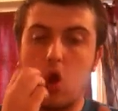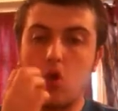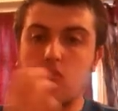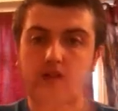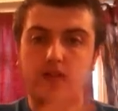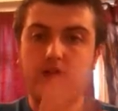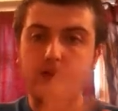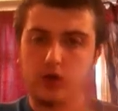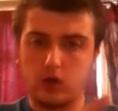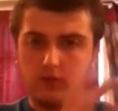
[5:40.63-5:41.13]

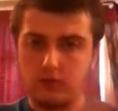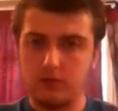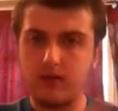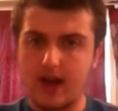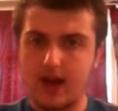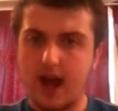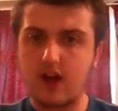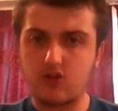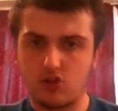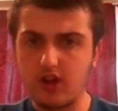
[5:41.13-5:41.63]
did the
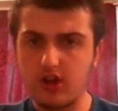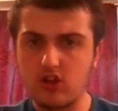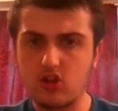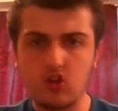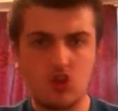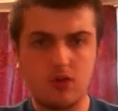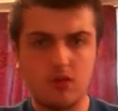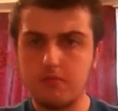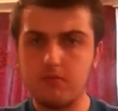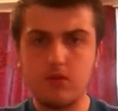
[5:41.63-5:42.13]
government act on
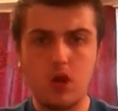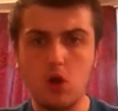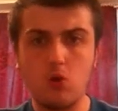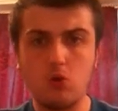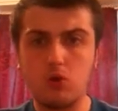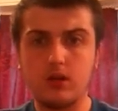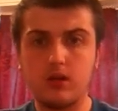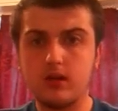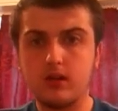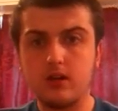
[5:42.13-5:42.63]
it?
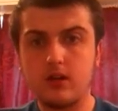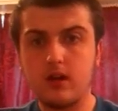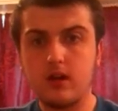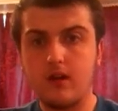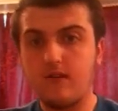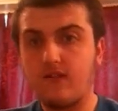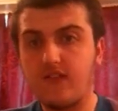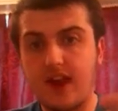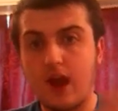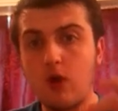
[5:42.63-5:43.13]
No.
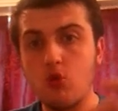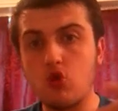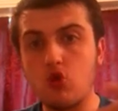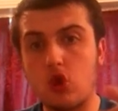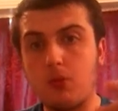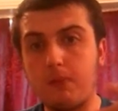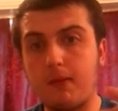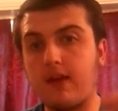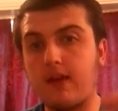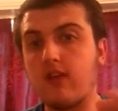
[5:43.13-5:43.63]
The
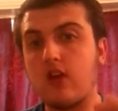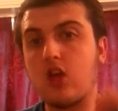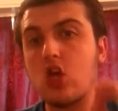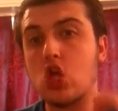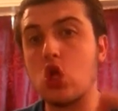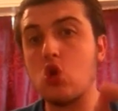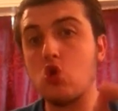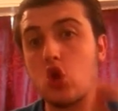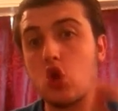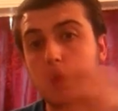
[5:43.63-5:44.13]

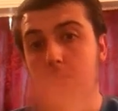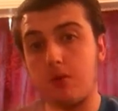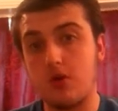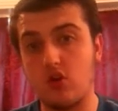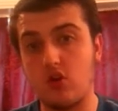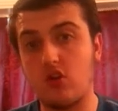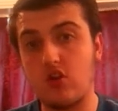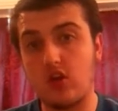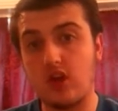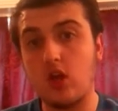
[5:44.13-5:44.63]
LGBTQ
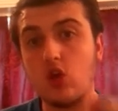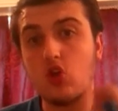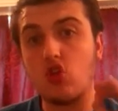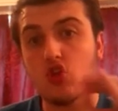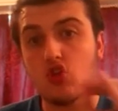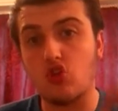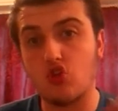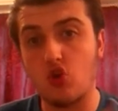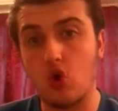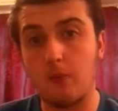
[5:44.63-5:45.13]
community
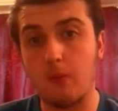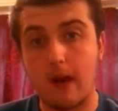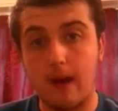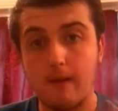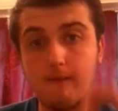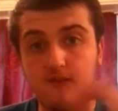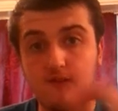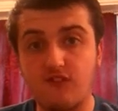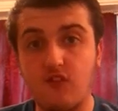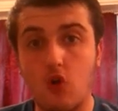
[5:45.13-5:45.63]
stood up
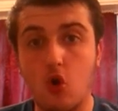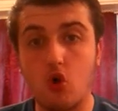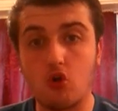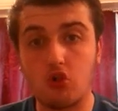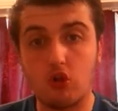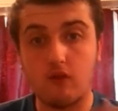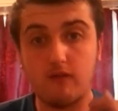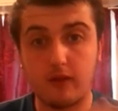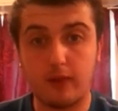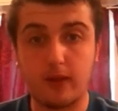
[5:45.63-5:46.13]
and
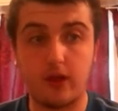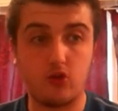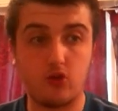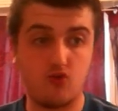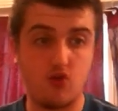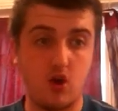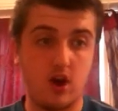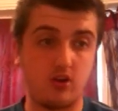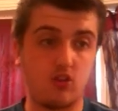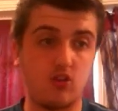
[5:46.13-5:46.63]
fought for these
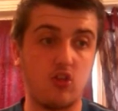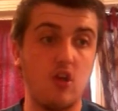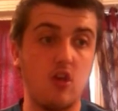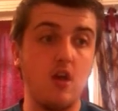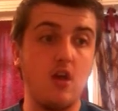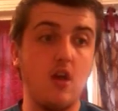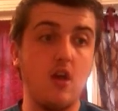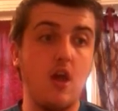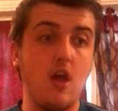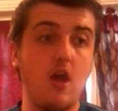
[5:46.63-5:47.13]
rights
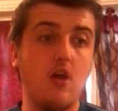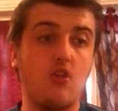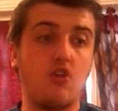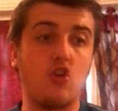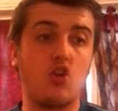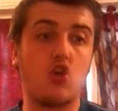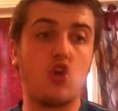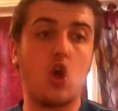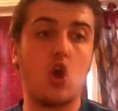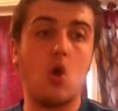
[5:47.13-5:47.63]

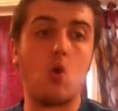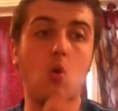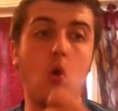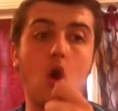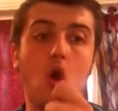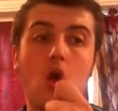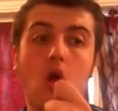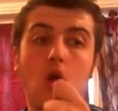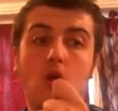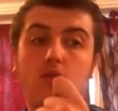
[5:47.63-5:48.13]
to show
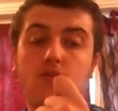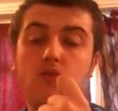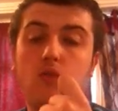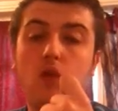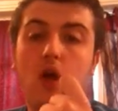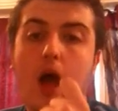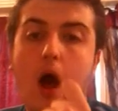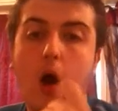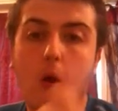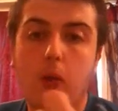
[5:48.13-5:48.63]

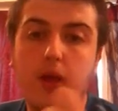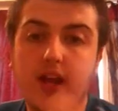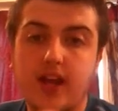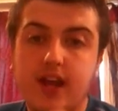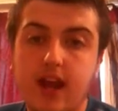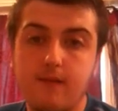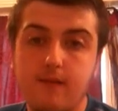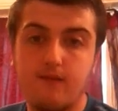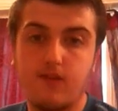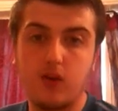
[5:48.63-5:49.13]
how they
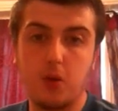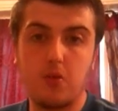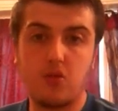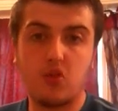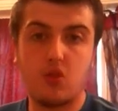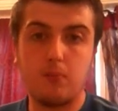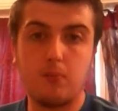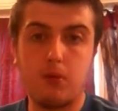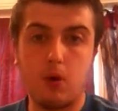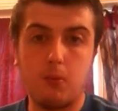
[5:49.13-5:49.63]
can
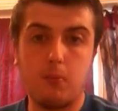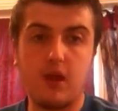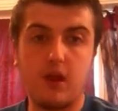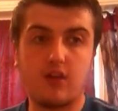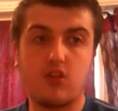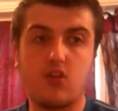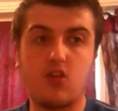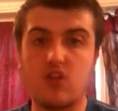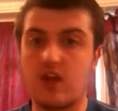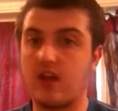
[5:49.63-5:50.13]
influence the
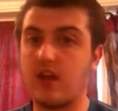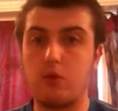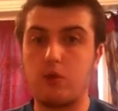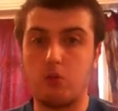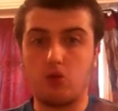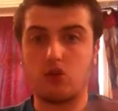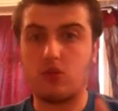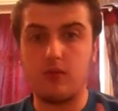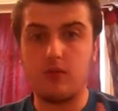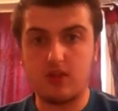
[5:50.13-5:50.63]
public to say
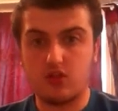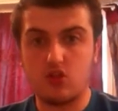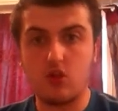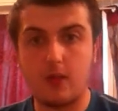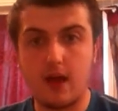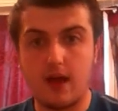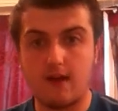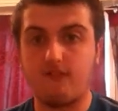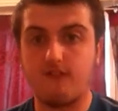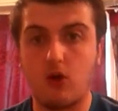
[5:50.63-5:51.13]
it's not
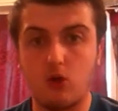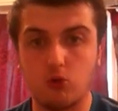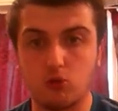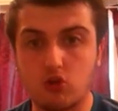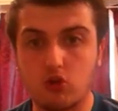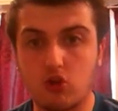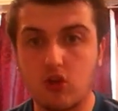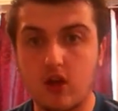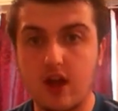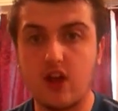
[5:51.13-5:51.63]
their
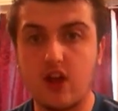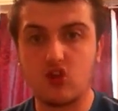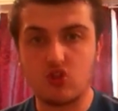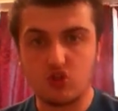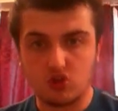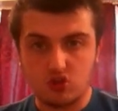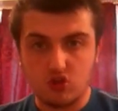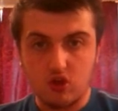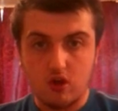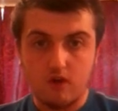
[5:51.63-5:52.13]
fault, it's
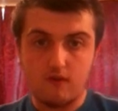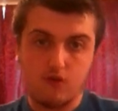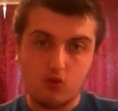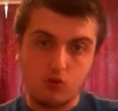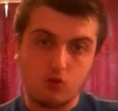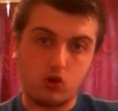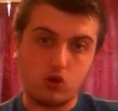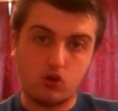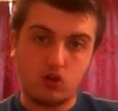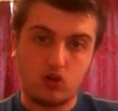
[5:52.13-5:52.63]
just
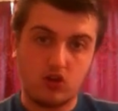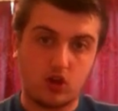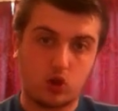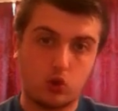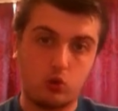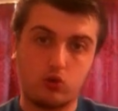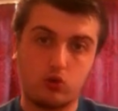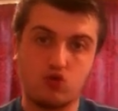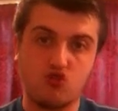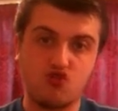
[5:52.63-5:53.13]
through
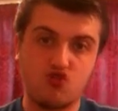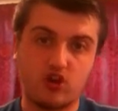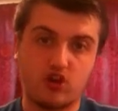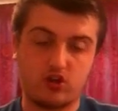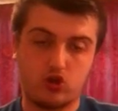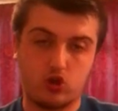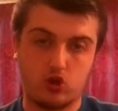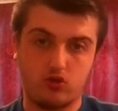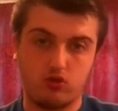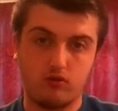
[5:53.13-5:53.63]
sexual
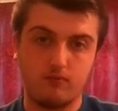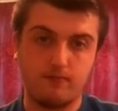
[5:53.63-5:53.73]
contraction.